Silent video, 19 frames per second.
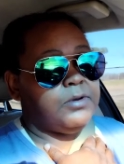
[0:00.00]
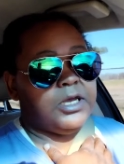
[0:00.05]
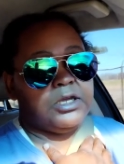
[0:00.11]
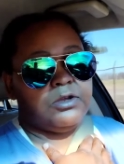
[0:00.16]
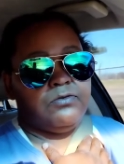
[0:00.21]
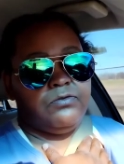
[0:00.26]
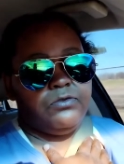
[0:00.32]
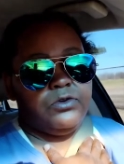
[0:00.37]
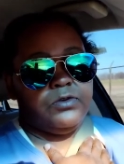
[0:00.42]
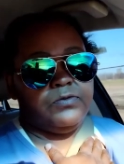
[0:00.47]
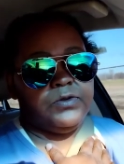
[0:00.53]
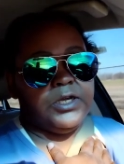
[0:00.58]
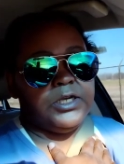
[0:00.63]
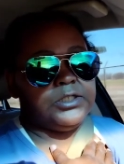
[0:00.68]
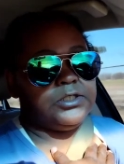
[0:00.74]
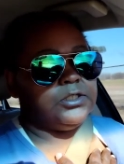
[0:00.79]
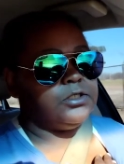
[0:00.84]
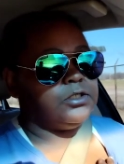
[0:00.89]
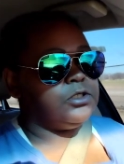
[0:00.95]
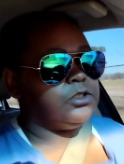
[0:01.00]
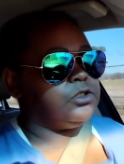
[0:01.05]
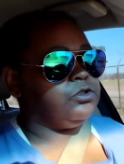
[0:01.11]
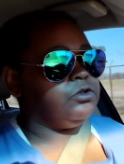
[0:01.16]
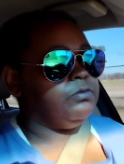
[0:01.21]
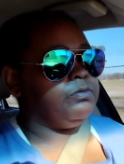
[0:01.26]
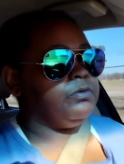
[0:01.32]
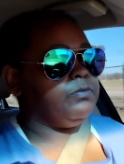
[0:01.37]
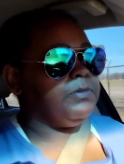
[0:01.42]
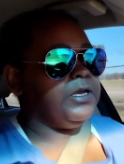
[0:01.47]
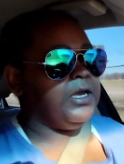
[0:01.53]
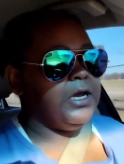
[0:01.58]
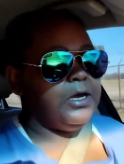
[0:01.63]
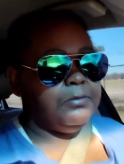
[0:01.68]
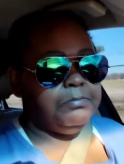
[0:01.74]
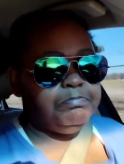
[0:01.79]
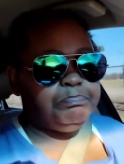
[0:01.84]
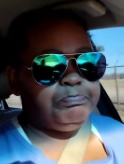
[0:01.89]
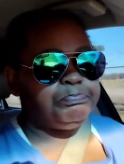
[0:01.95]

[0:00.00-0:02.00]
back and forth like this. It's tripping me out.